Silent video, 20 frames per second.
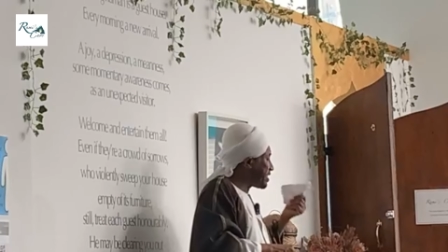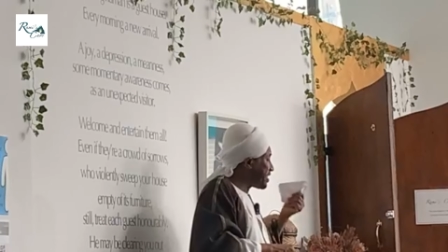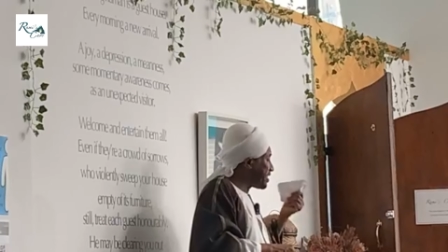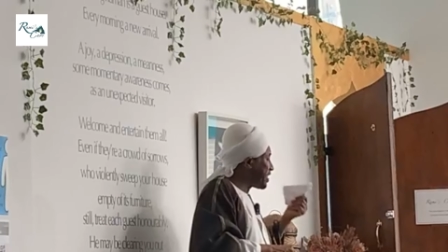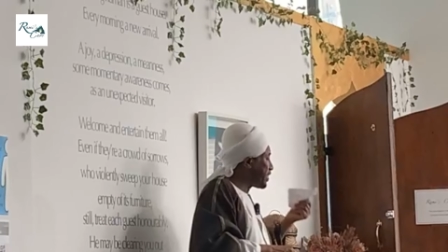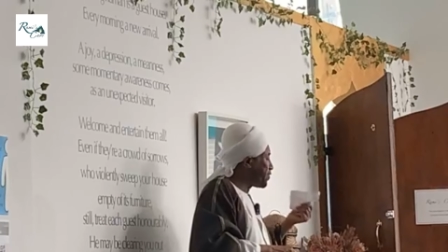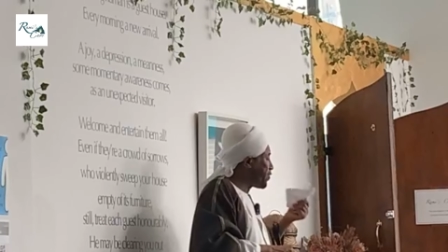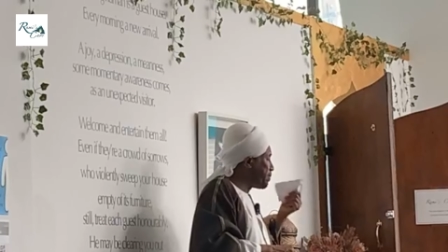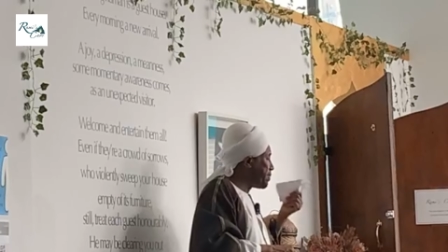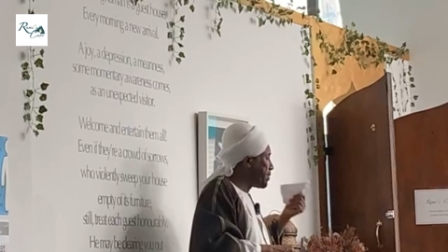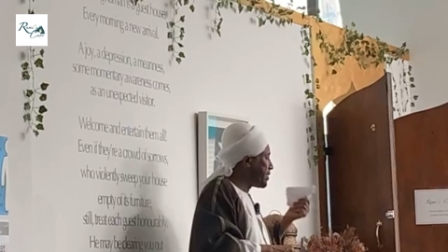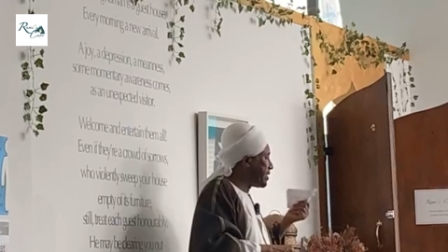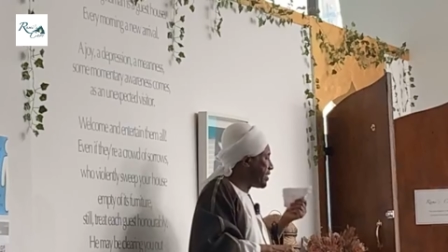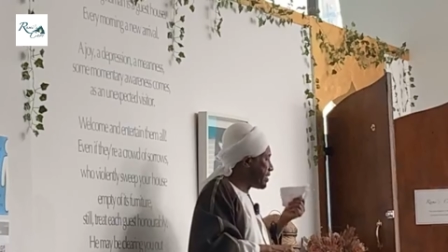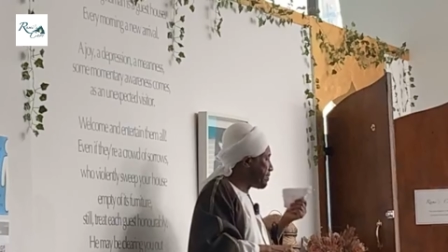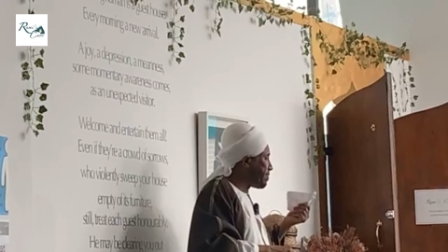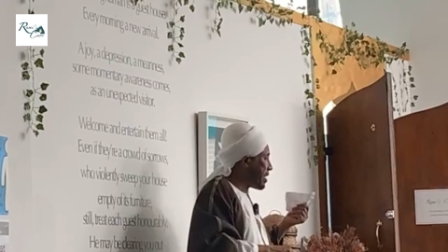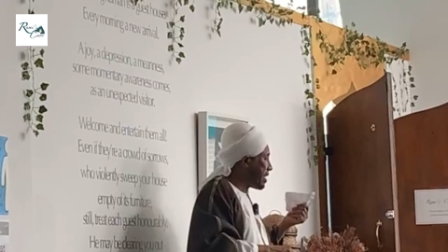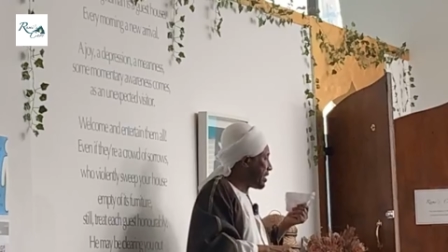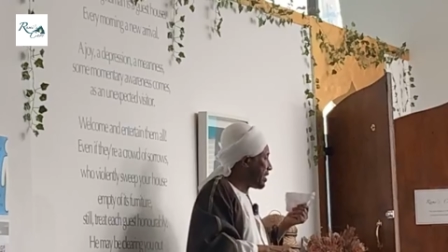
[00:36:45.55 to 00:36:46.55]
successful
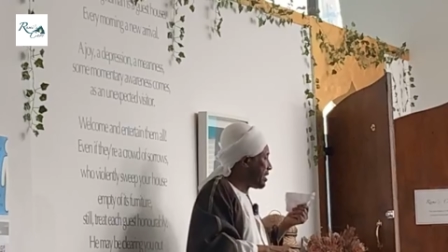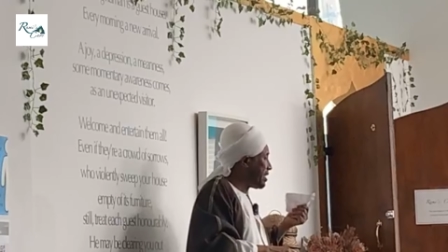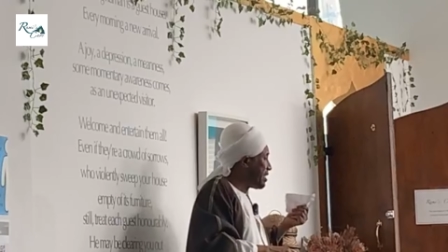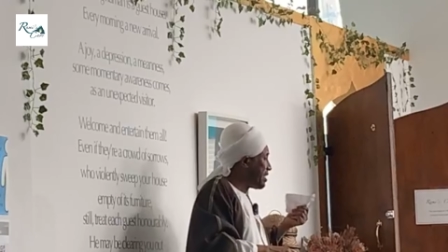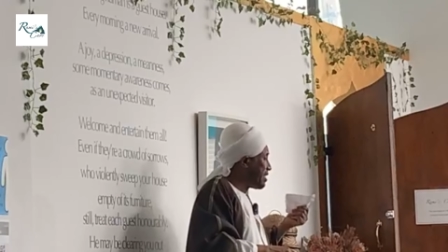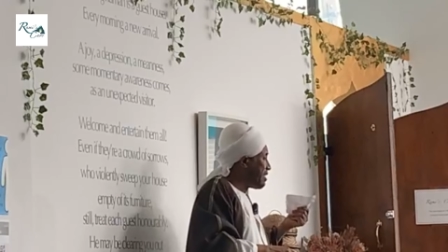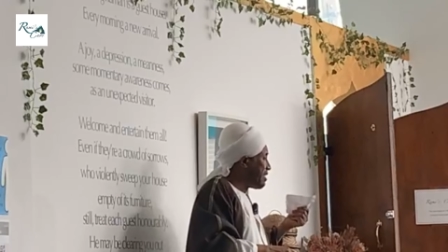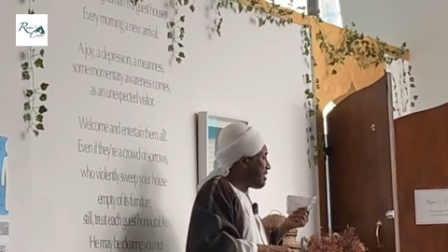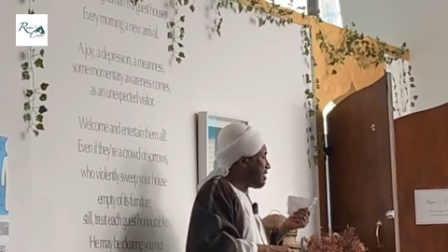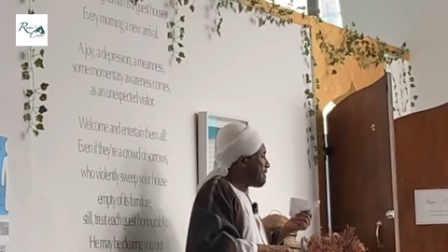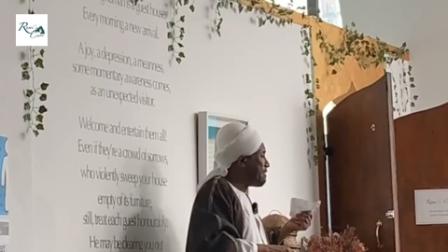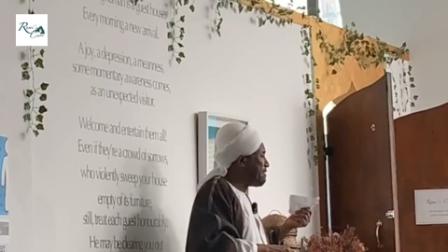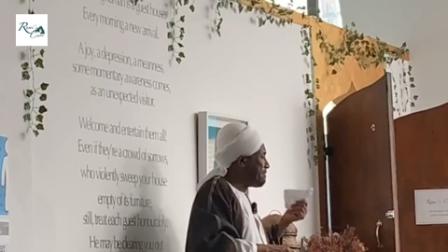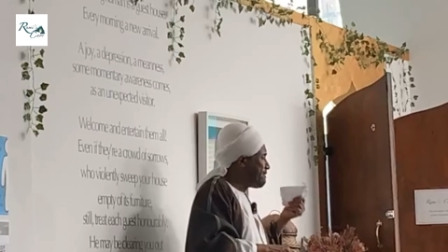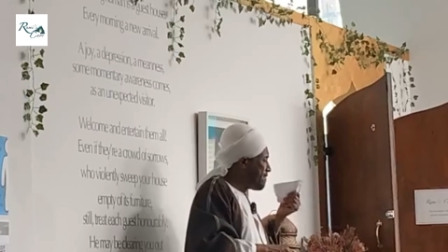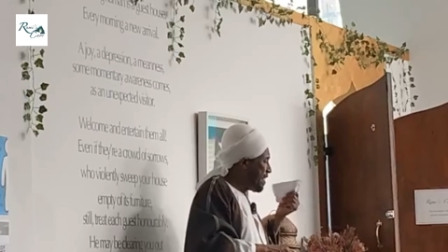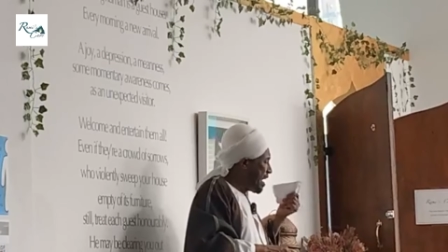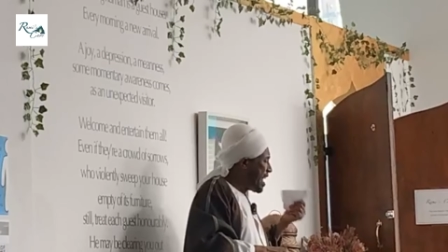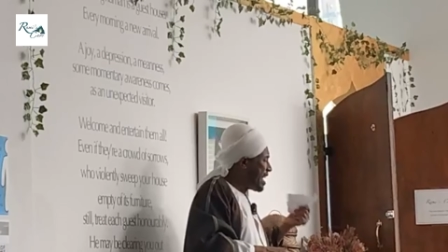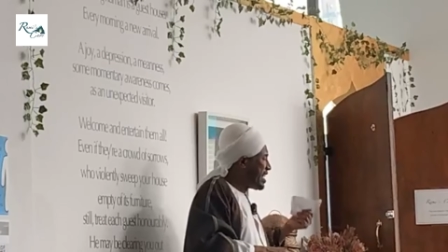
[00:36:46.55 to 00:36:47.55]
businessman,
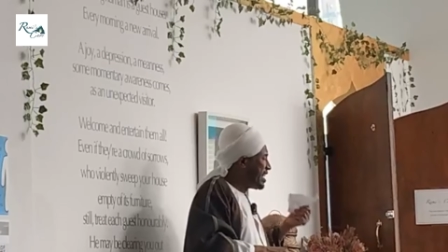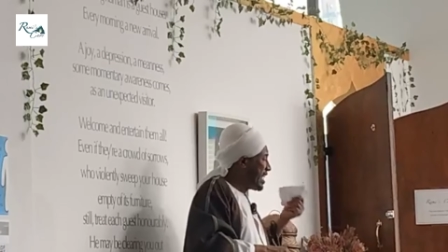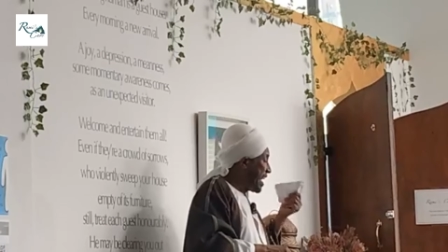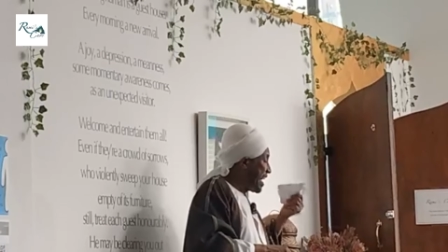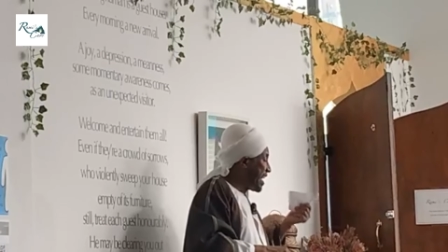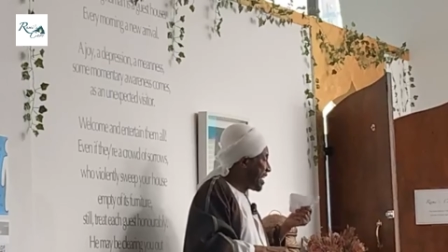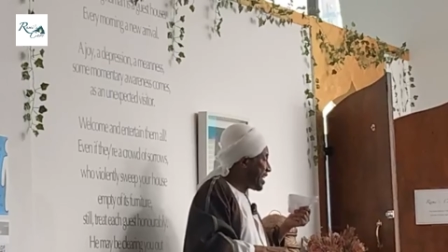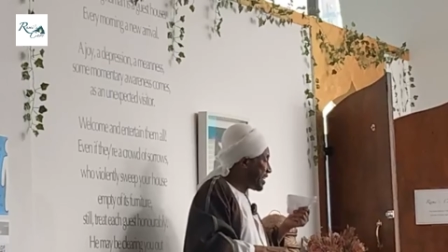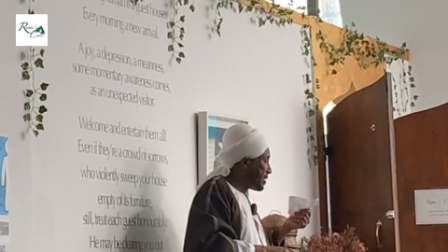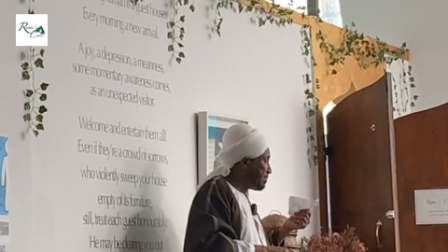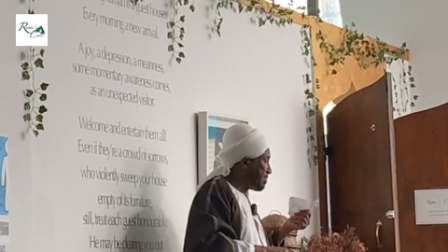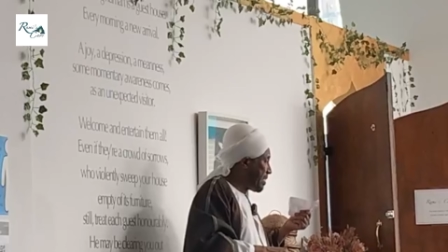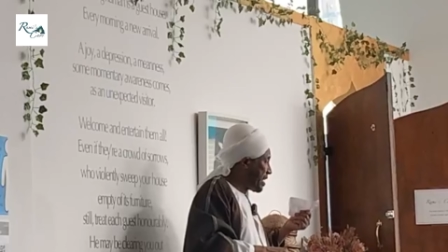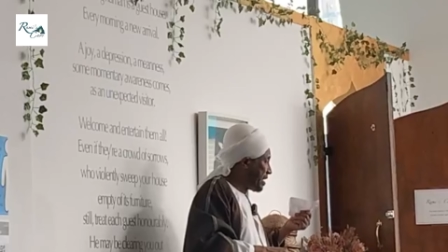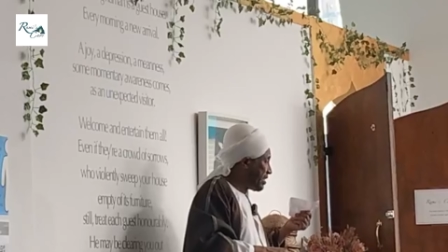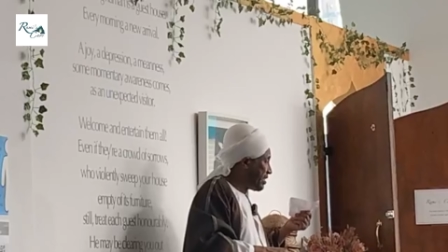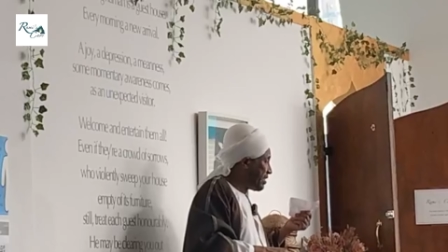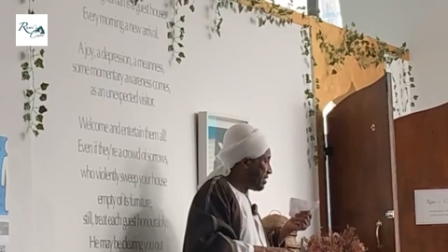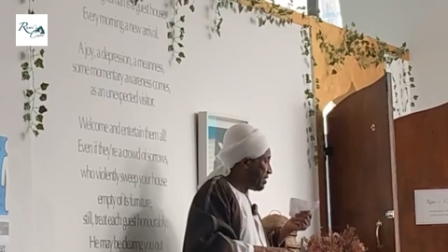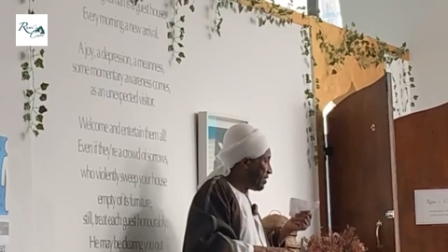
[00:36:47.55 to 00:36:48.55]
very generous
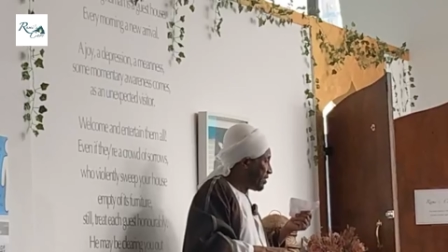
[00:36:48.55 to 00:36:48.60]
man.